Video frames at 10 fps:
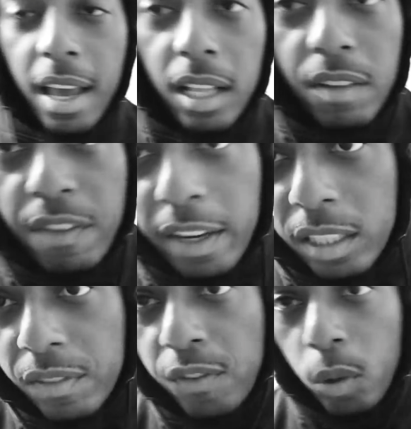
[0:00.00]

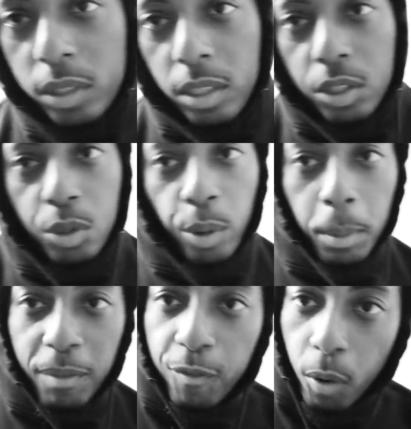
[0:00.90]
elevating the voice of the
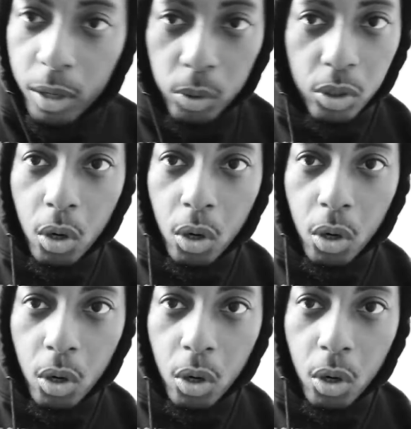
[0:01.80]
street before there was